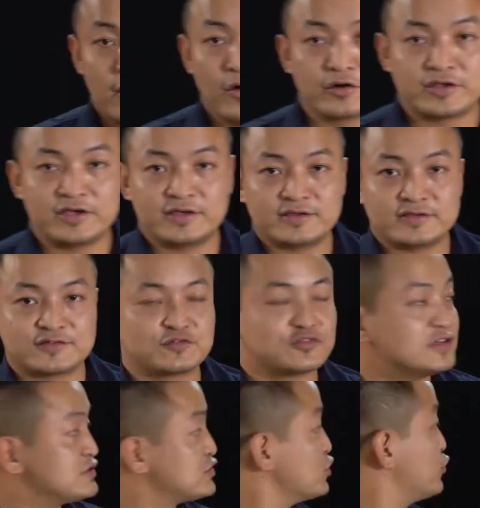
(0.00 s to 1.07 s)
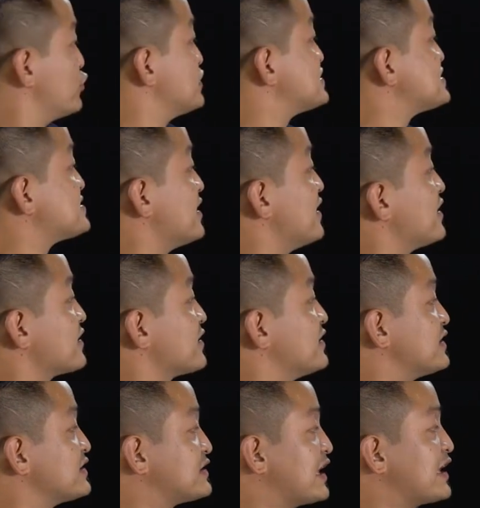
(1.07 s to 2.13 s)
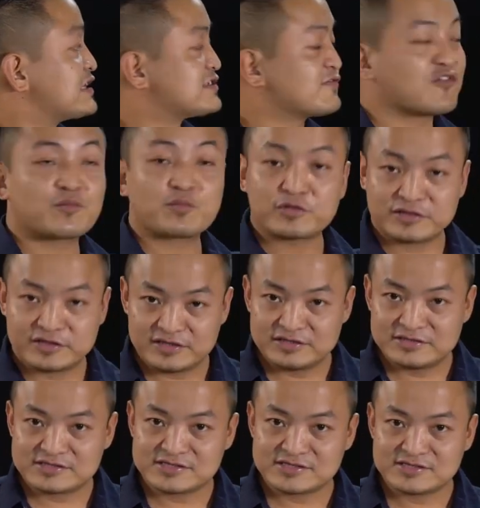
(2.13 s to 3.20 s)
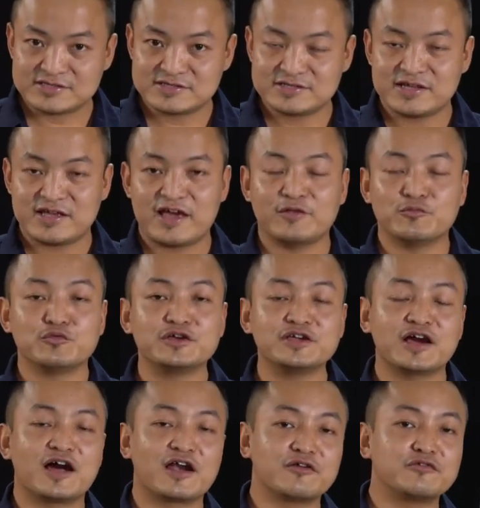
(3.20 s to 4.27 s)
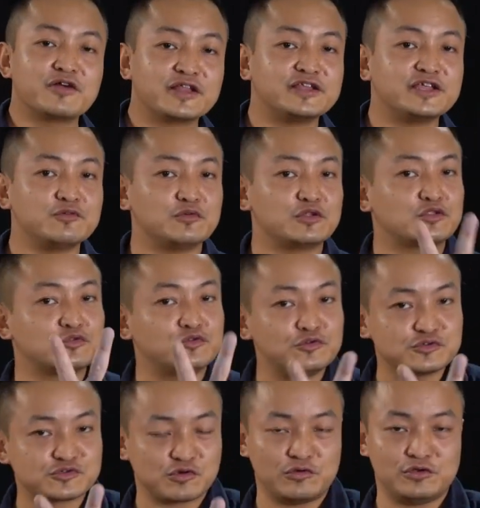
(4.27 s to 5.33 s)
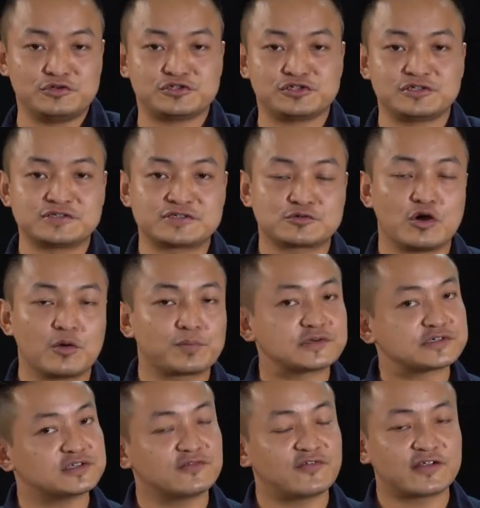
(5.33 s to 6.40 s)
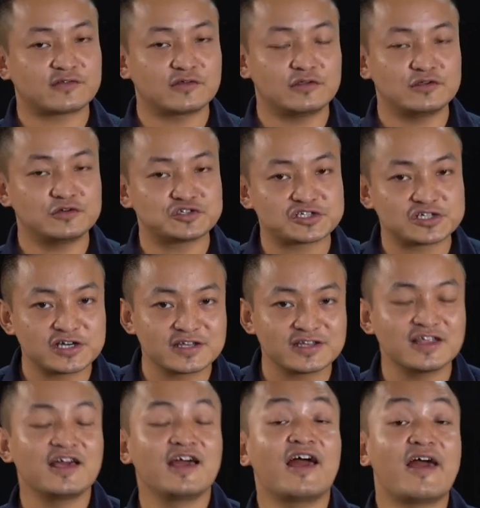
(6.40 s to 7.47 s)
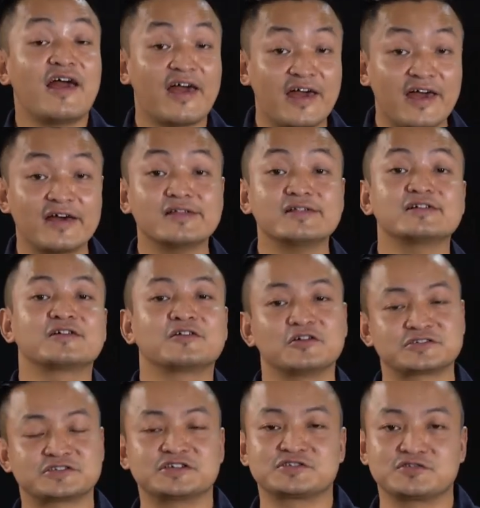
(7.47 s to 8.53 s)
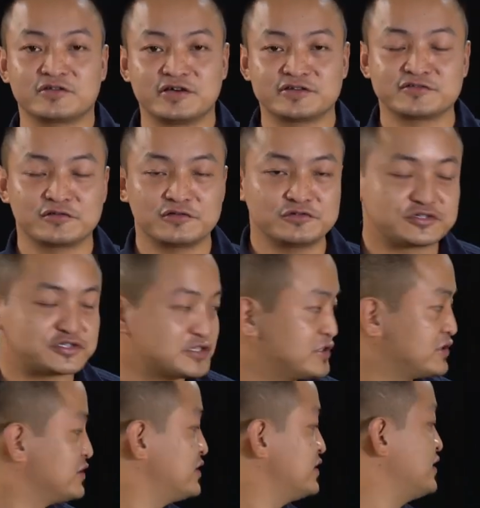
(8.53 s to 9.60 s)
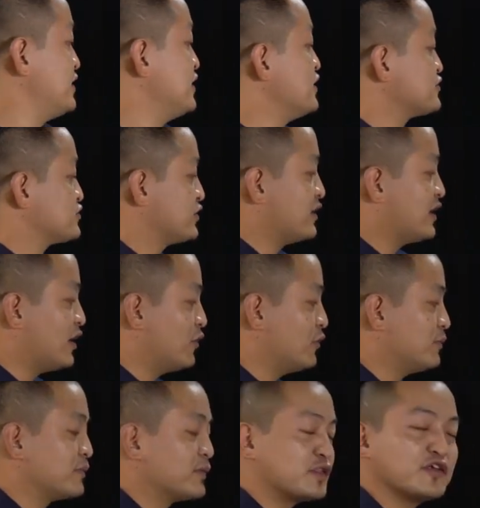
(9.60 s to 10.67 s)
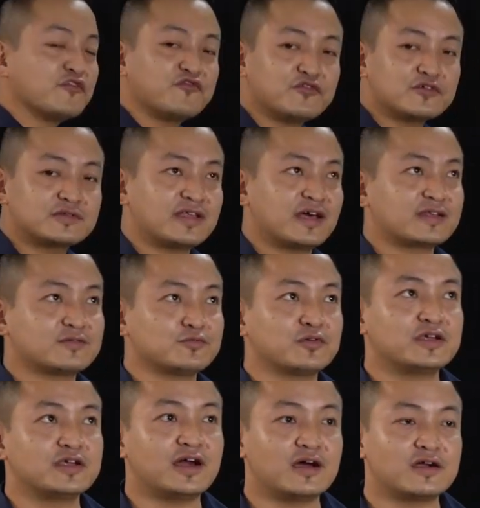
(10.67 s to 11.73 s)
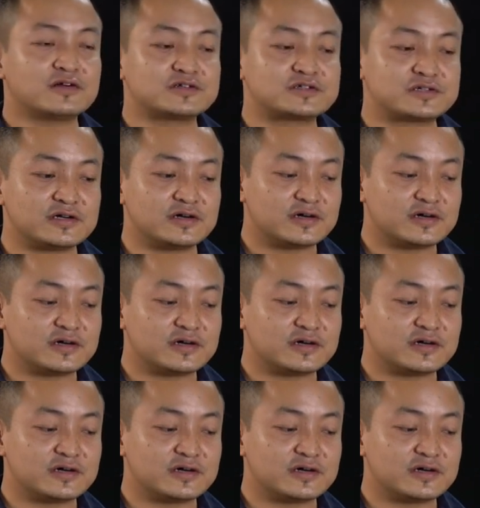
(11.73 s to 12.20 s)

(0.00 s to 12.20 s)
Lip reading: Okay, students, so we'll start the test for proteins. And we are ready with two solutions, copper sulfate solution and caustic soda solution. So now the food that we are,